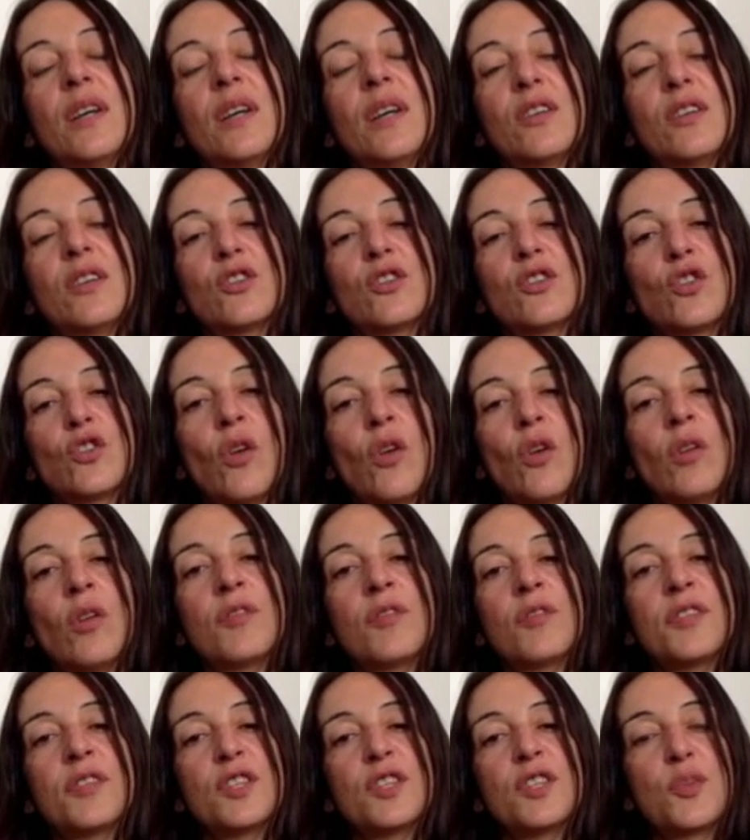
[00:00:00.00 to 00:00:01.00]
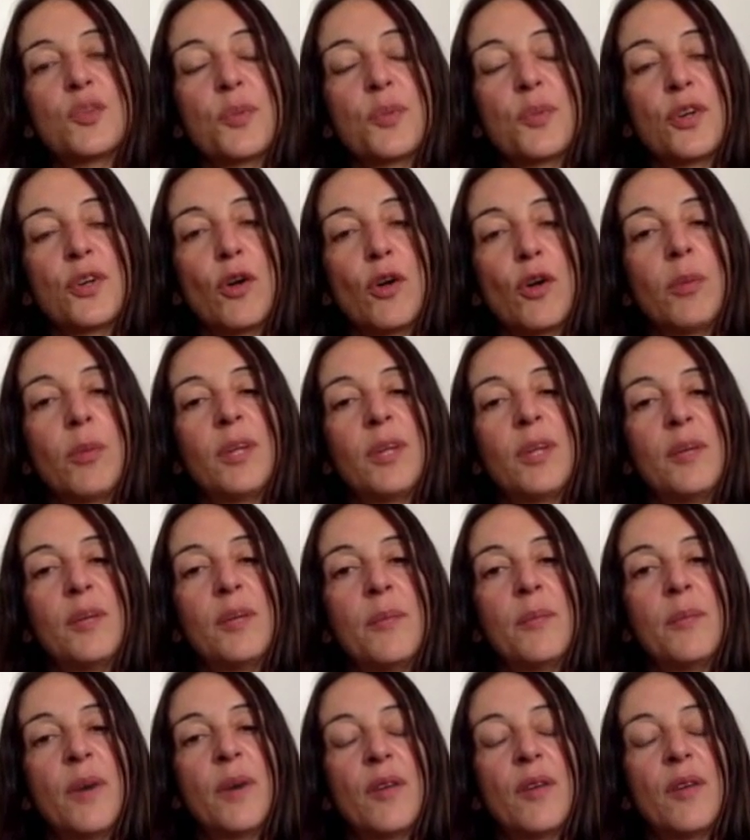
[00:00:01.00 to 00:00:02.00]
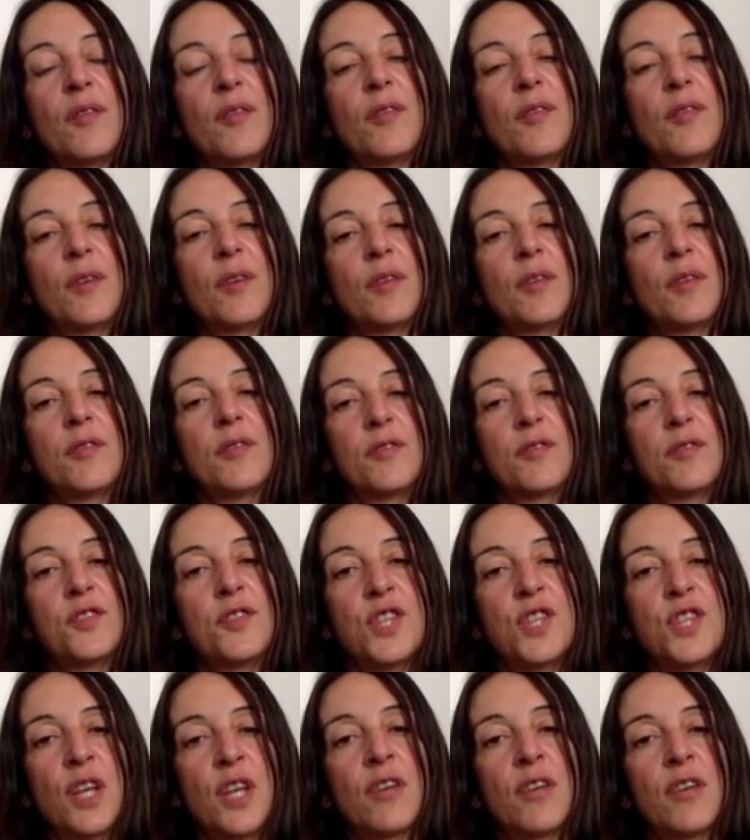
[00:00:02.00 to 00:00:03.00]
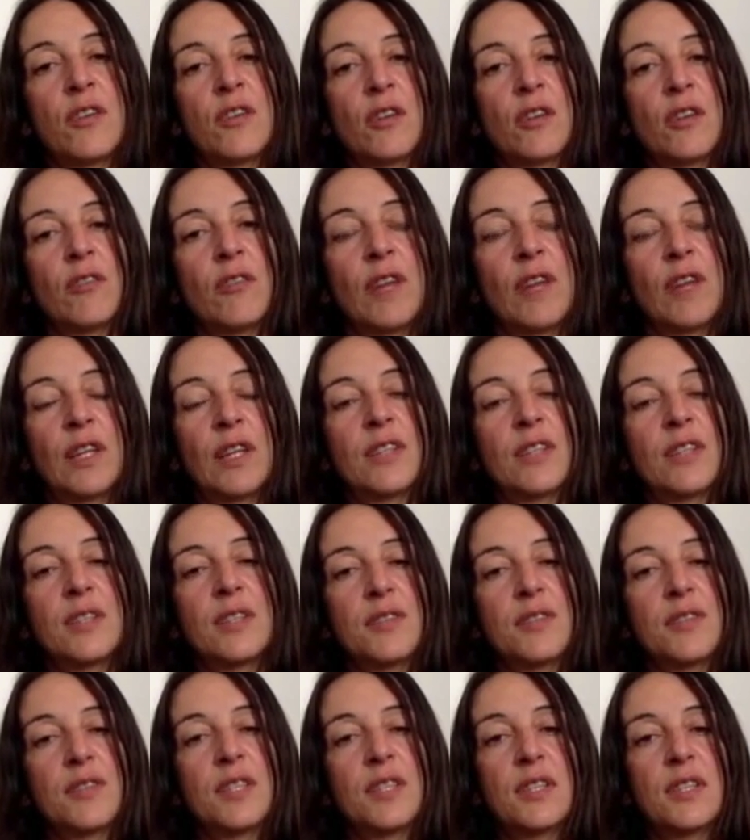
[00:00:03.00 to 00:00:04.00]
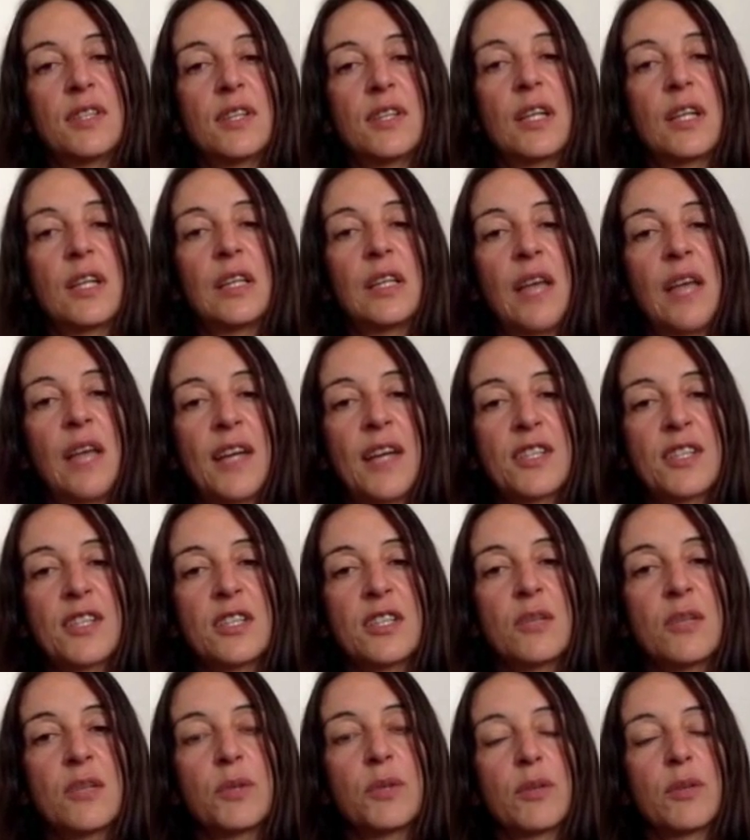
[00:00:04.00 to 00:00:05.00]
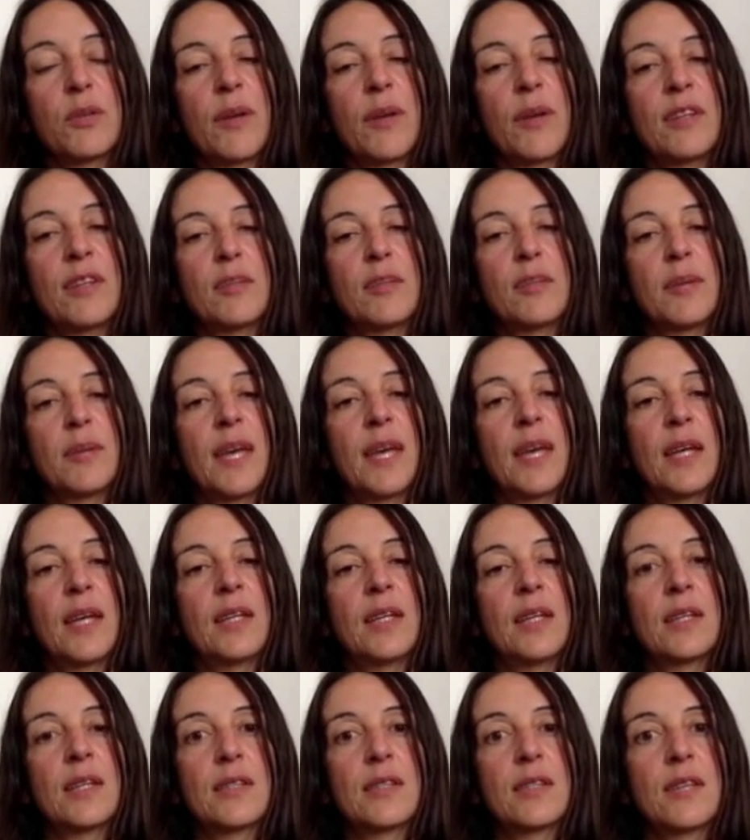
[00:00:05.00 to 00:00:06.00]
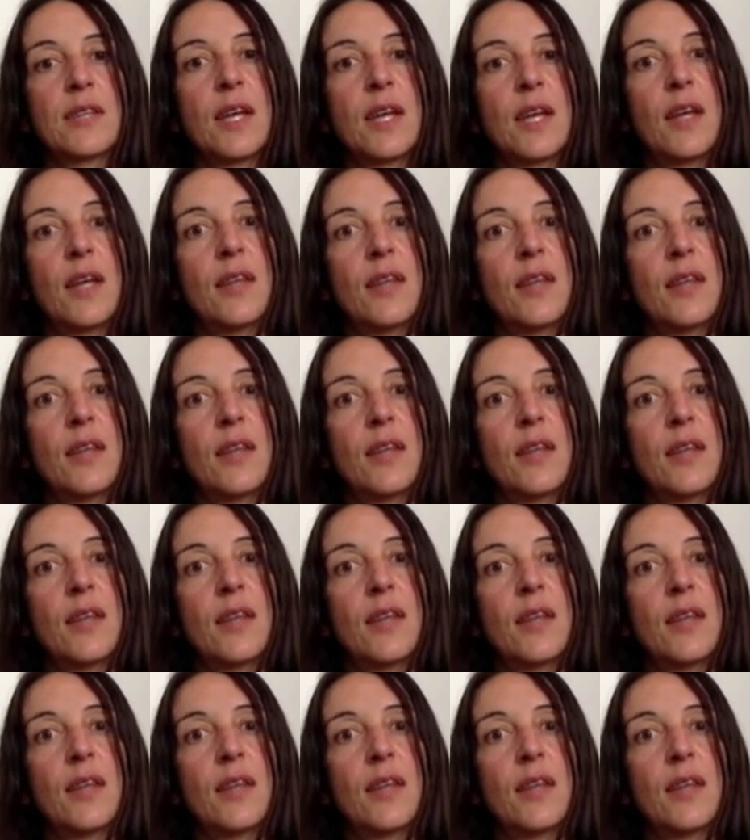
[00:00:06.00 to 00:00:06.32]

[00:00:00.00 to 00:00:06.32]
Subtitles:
solve this problem of general relativity clashing with quantum mechanics,